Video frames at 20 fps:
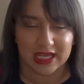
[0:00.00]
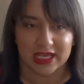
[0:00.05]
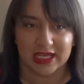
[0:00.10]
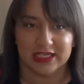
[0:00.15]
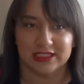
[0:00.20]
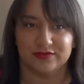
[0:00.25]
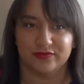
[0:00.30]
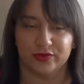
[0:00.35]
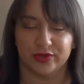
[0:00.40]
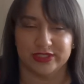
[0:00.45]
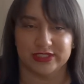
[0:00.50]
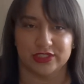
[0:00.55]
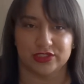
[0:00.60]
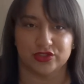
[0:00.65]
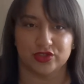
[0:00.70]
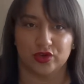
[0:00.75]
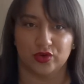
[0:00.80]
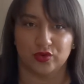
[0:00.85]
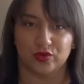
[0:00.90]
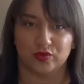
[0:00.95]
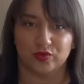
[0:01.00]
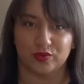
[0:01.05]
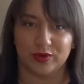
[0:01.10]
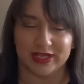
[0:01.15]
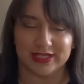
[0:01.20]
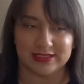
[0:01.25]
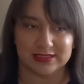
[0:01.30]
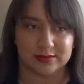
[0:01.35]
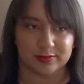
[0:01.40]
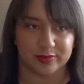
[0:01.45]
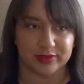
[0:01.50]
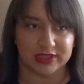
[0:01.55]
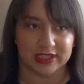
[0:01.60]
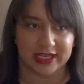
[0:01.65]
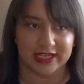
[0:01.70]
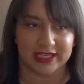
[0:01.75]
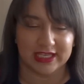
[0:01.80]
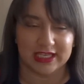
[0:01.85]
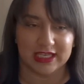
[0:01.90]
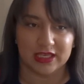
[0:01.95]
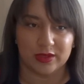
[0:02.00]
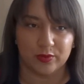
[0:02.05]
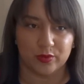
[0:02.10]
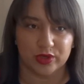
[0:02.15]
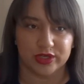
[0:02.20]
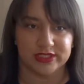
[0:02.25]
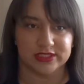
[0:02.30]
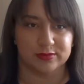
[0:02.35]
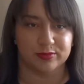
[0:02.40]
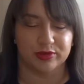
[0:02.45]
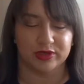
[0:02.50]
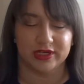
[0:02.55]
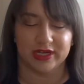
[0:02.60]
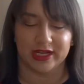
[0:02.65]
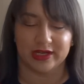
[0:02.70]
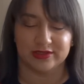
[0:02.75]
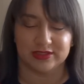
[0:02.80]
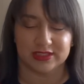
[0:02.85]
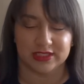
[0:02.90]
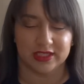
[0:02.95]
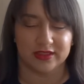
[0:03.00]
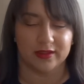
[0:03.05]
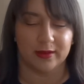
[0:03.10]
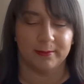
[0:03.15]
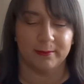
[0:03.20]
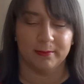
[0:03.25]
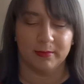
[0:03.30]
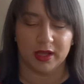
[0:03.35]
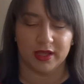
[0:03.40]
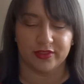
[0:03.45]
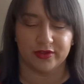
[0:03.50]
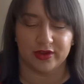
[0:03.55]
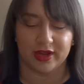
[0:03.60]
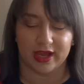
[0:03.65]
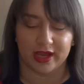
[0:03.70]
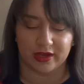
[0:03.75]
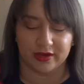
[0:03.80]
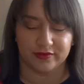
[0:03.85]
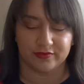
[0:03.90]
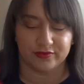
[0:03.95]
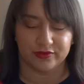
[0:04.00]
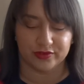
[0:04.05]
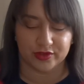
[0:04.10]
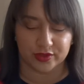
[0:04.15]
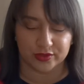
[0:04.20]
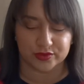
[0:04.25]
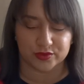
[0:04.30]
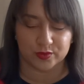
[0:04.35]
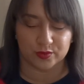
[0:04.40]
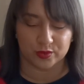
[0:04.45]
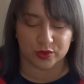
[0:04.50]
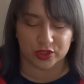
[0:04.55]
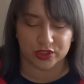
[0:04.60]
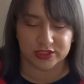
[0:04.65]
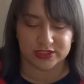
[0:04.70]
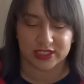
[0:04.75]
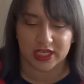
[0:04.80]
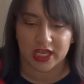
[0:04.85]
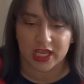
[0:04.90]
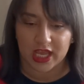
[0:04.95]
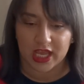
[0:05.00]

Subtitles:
His voice is crisp. Like he was pronouncing the mother out of those words.